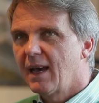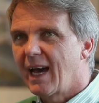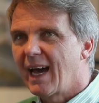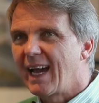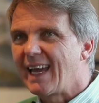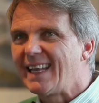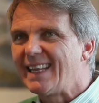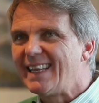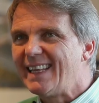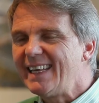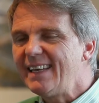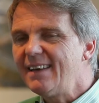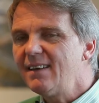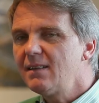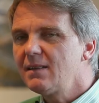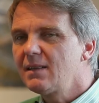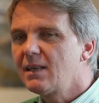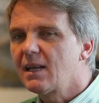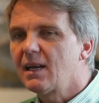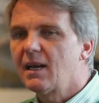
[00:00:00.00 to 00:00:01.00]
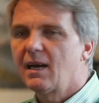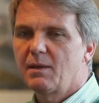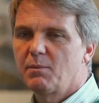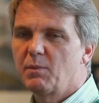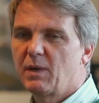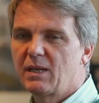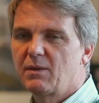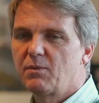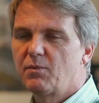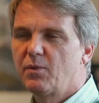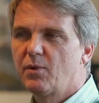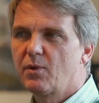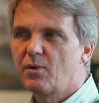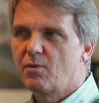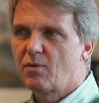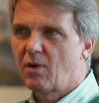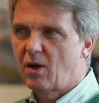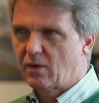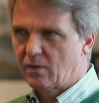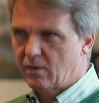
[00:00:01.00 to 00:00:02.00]
ideal climate for
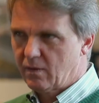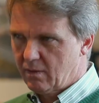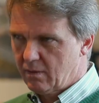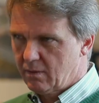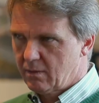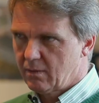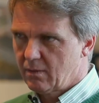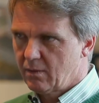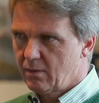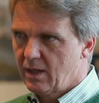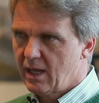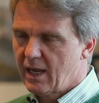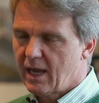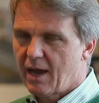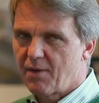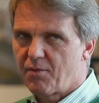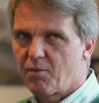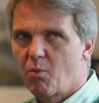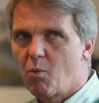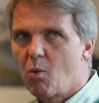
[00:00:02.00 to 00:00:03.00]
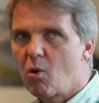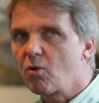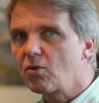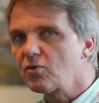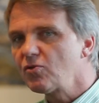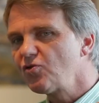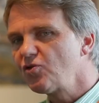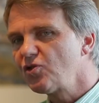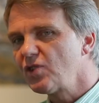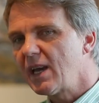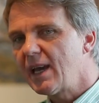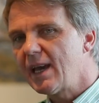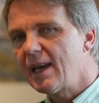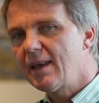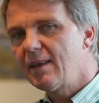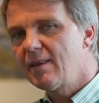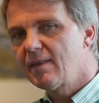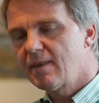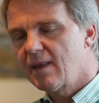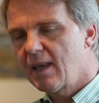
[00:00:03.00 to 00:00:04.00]
rust, no? They have more
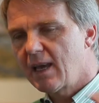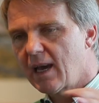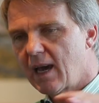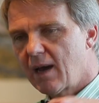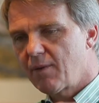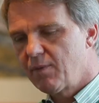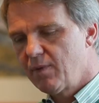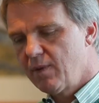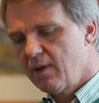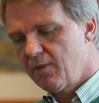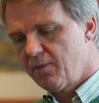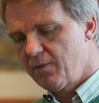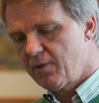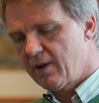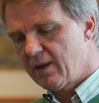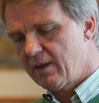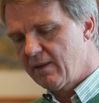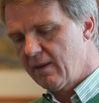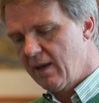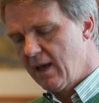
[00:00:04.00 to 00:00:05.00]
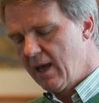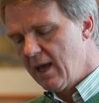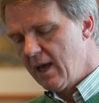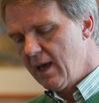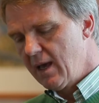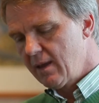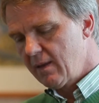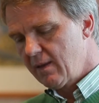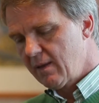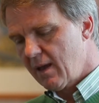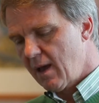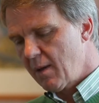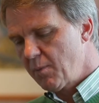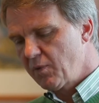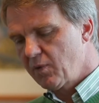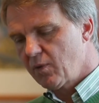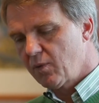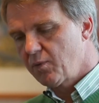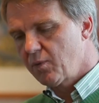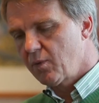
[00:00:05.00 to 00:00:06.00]
shades, they have different types of